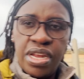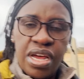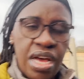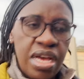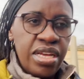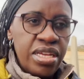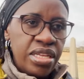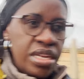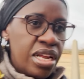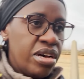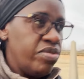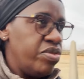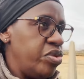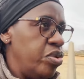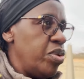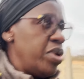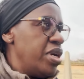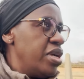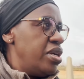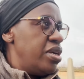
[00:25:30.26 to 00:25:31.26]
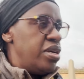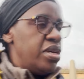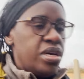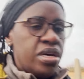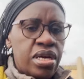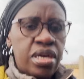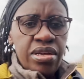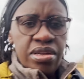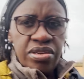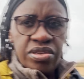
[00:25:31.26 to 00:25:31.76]
I love doing.
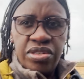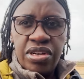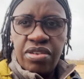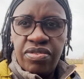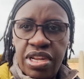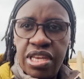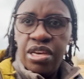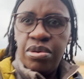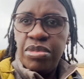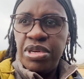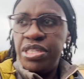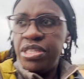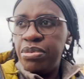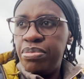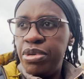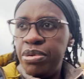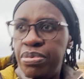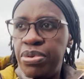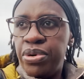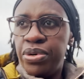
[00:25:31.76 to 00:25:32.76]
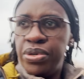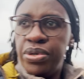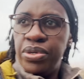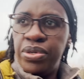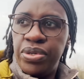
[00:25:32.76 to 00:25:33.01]
Traveling, meeting people,